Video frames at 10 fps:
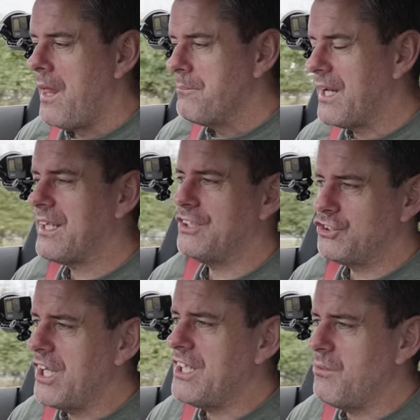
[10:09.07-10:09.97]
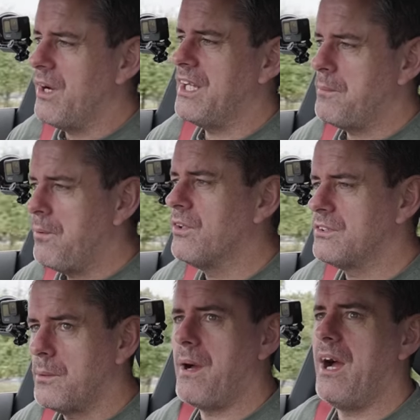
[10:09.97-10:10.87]
But I can genuinely
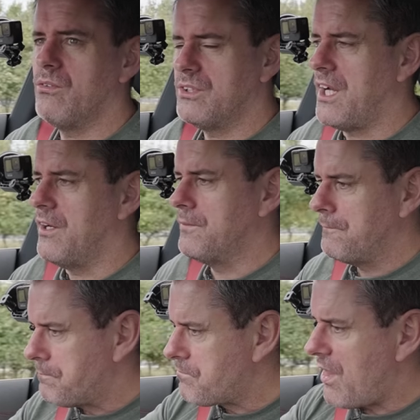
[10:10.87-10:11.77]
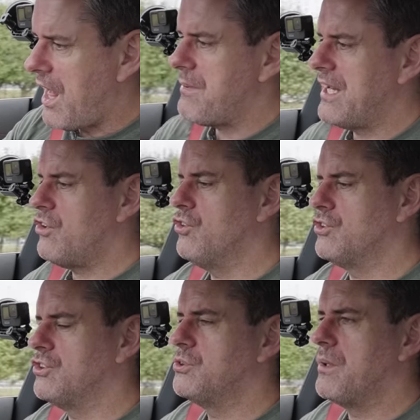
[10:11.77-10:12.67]
put the power down. I'm at
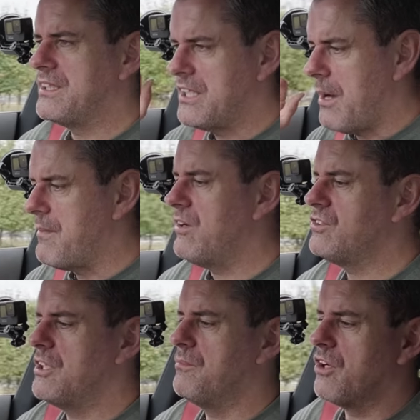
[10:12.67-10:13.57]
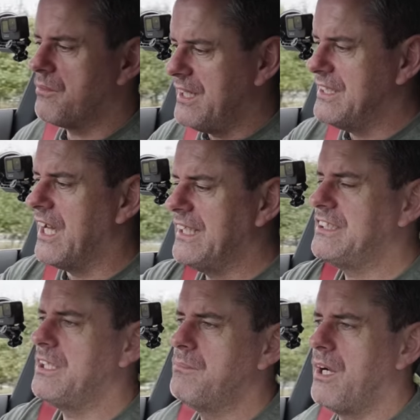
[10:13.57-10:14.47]
120, I'm out on the motorway,
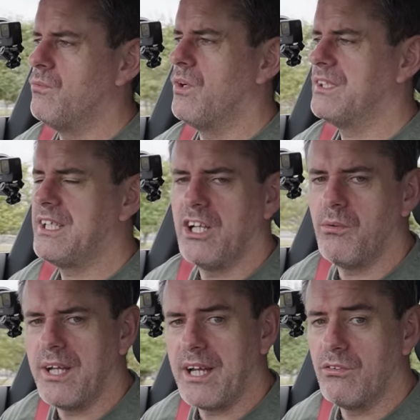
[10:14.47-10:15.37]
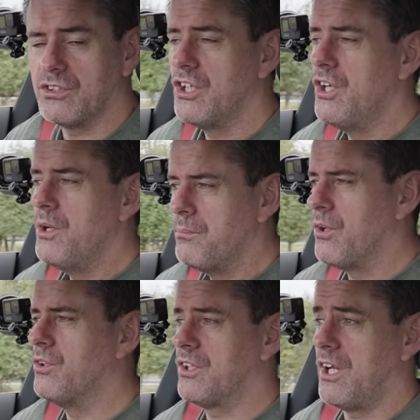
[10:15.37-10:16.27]
19.1 kilowatt hours per
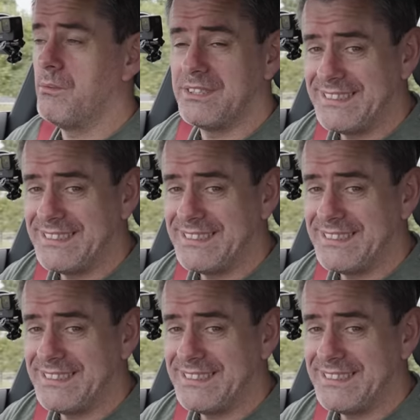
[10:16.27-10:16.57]
100 kilometers,